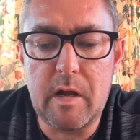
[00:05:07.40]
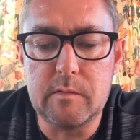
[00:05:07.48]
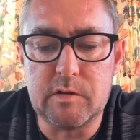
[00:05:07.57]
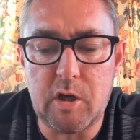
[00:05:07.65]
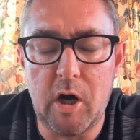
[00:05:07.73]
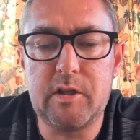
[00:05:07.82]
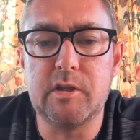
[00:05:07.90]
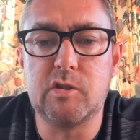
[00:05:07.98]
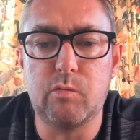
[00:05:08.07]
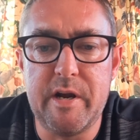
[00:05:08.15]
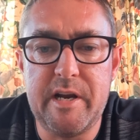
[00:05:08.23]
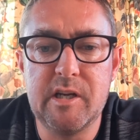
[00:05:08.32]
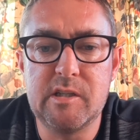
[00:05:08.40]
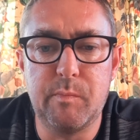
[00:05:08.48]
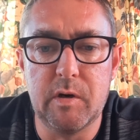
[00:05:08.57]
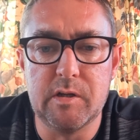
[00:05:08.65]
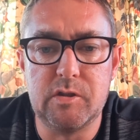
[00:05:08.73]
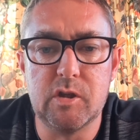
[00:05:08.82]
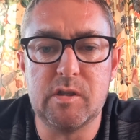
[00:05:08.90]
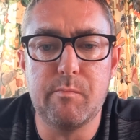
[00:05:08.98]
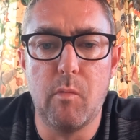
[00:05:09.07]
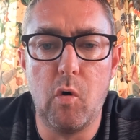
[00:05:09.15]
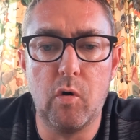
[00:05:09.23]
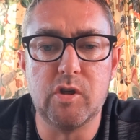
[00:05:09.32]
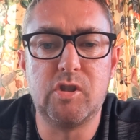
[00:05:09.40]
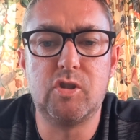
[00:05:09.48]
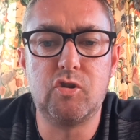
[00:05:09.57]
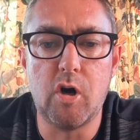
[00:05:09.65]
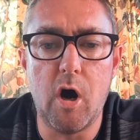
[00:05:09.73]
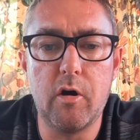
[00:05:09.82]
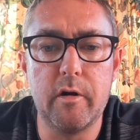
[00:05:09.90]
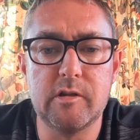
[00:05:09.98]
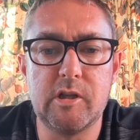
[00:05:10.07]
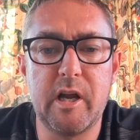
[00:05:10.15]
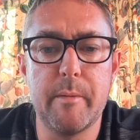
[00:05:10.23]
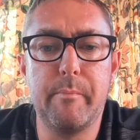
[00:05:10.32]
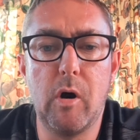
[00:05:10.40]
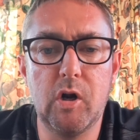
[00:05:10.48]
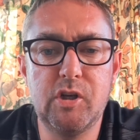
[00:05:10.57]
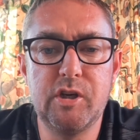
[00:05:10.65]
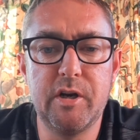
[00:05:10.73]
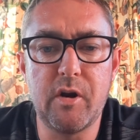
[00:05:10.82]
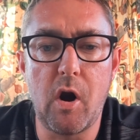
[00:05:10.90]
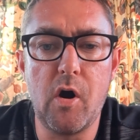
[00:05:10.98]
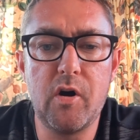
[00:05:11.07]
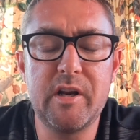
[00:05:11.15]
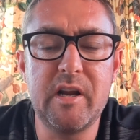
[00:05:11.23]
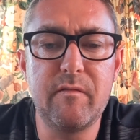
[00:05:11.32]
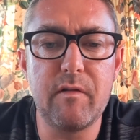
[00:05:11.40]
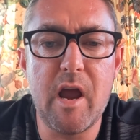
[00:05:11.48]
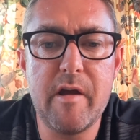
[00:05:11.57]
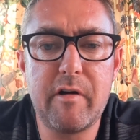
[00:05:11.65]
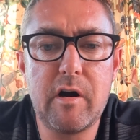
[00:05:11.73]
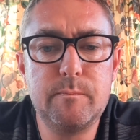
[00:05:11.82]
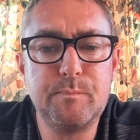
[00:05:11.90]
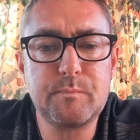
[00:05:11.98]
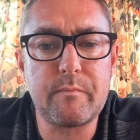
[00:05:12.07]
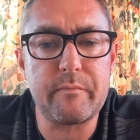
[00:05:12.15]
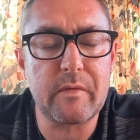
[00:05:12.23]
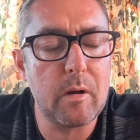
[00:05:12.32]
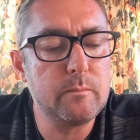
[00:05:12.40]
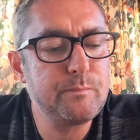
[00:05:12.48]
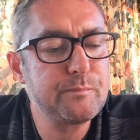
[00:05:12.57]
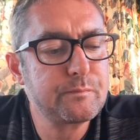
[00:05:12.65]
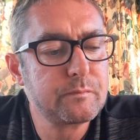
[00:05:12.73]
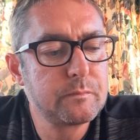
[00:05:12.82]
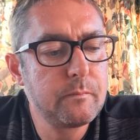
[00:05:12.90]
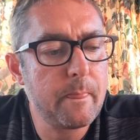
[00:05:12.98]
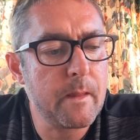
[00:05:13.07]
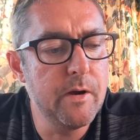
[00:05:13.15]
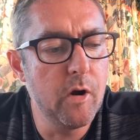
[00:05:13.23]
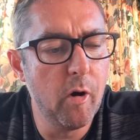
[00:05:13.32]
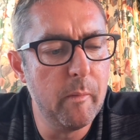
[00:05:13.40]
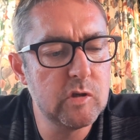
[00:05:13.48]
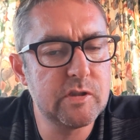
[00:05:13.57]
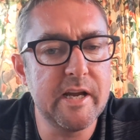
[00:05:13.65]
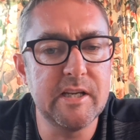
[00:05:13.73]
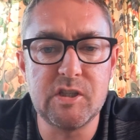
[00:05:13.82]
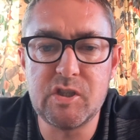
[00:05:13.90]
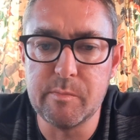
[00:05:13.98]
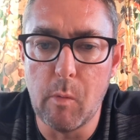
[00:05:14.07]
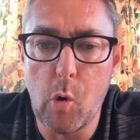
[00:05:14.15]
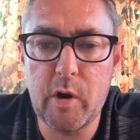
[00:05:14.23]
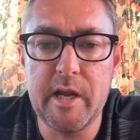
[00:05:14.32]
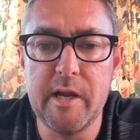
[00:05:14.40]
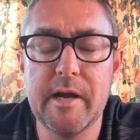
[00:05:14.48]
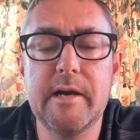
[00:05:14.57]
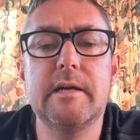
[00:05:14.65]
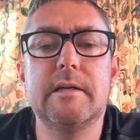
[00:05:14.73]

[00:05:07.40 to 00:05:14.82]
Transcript: It's got the sweetness, but it's just more strong. It's like a pungent, earthy flavour. It almost tastes smoky.